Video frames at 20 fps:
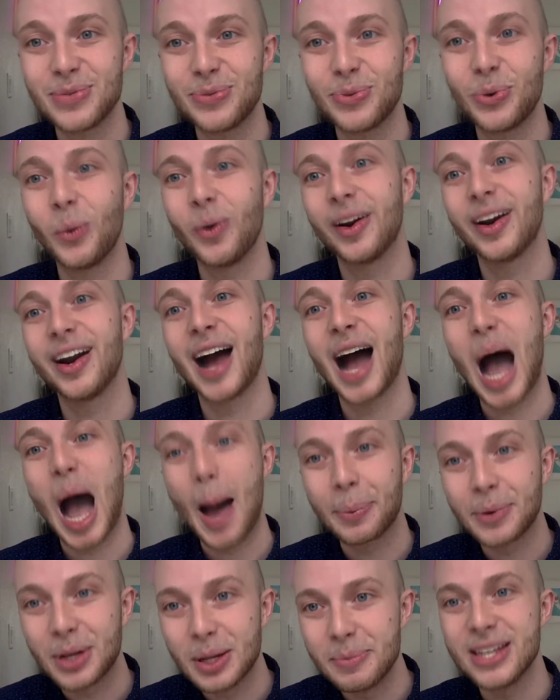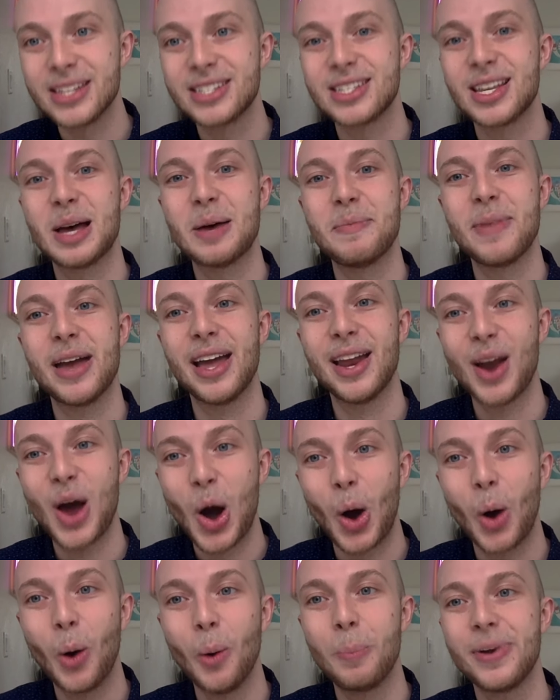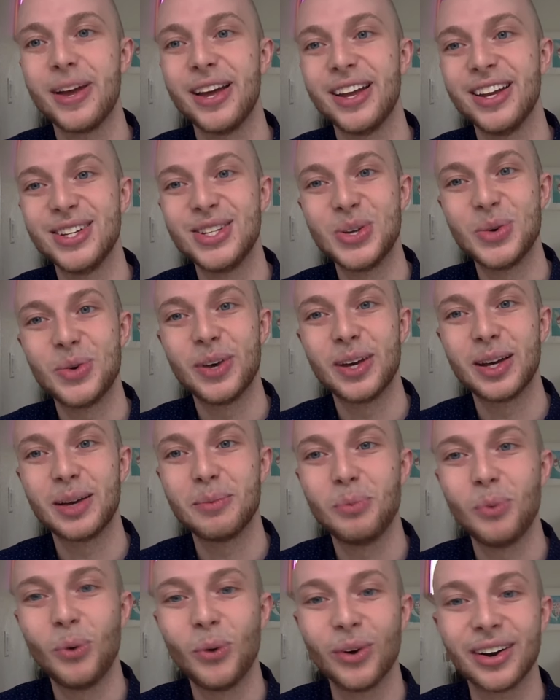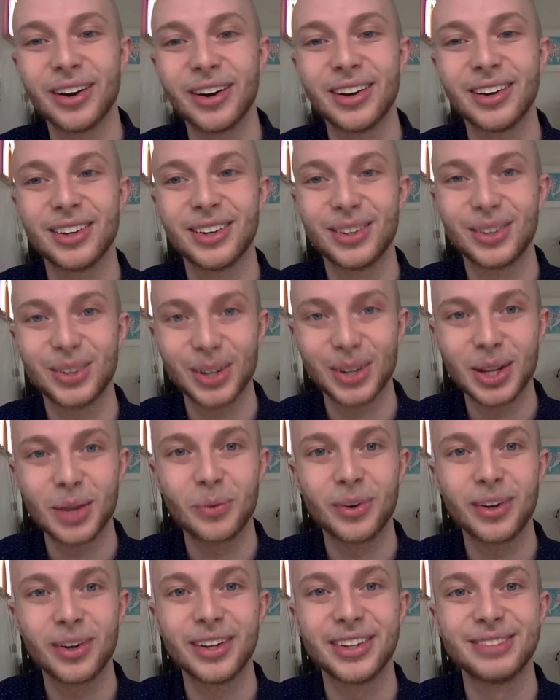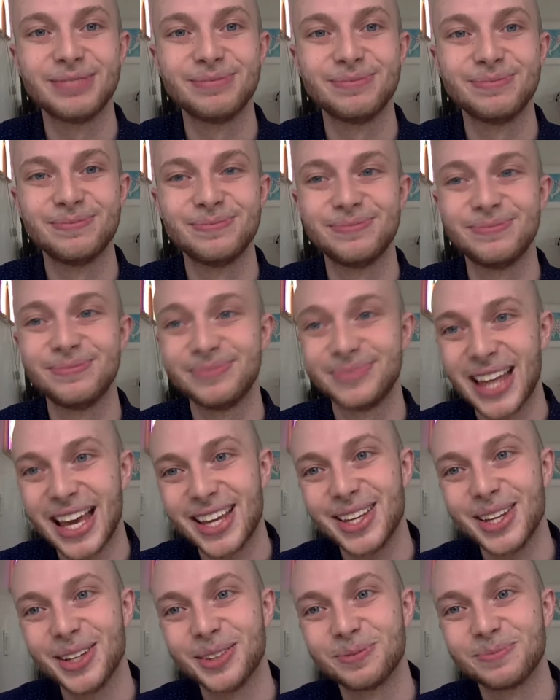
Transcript: for optimism and hope in doing more good in the world. Thank you